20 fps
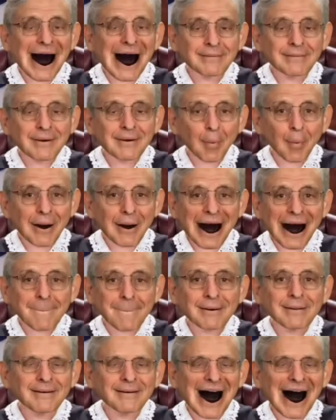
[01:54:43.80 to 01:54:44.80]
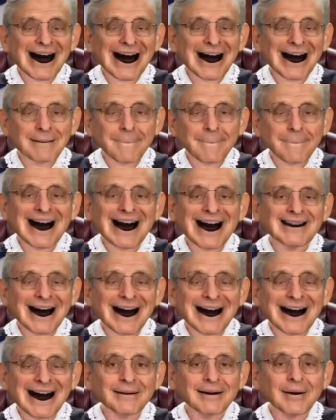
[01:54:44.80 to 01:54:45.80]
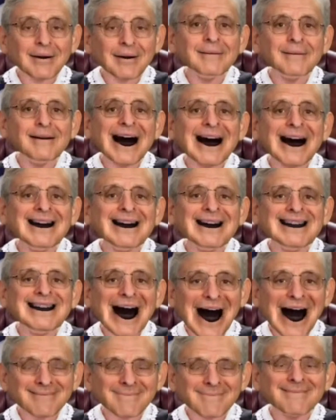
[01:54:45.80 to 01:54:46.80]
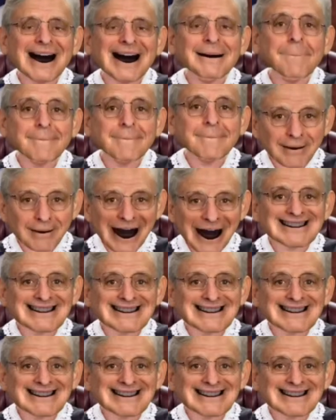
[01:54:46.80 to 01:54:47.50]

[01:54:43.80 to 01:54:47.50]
Trump? Yeah. I hereby sentence you to life in prison.